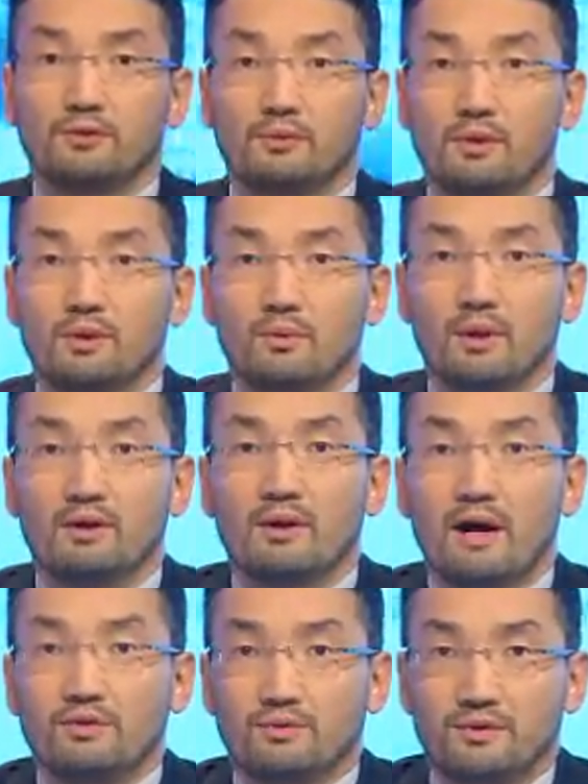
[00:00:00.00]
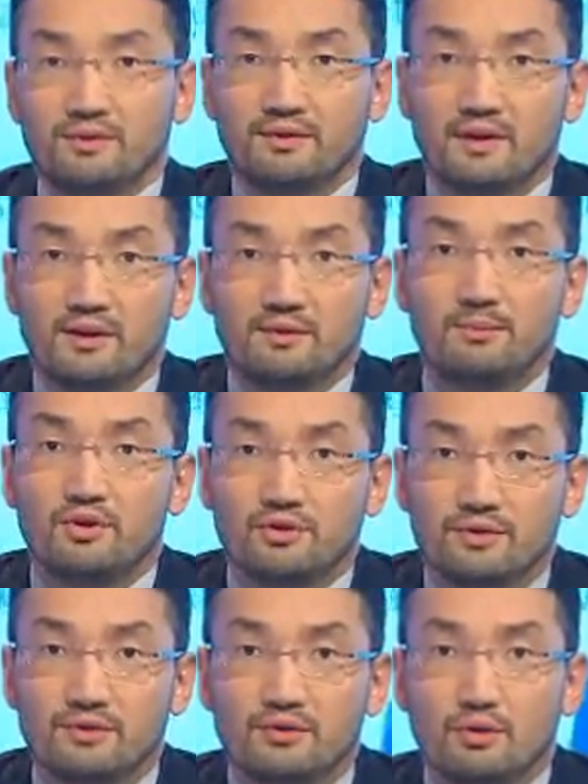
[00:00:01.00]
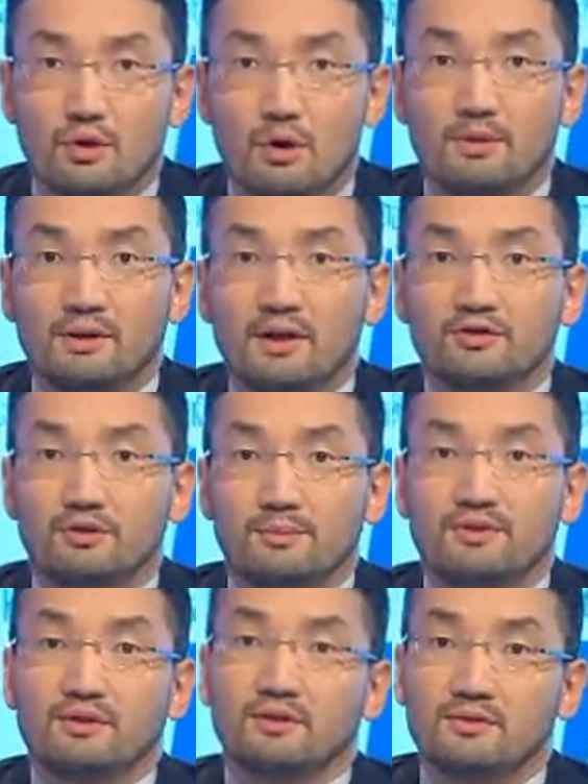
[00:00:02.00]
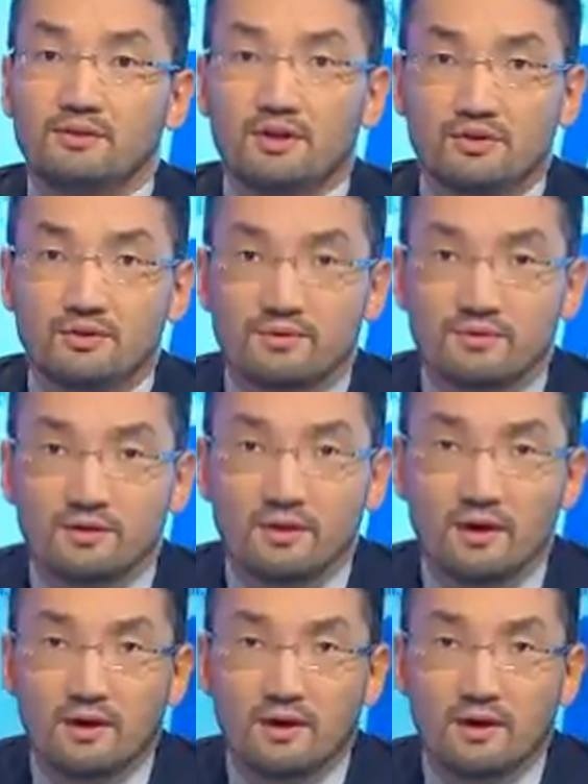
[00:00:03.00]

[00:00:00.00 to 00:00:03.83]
of 21 countries discussed measures to combat extremist organizations.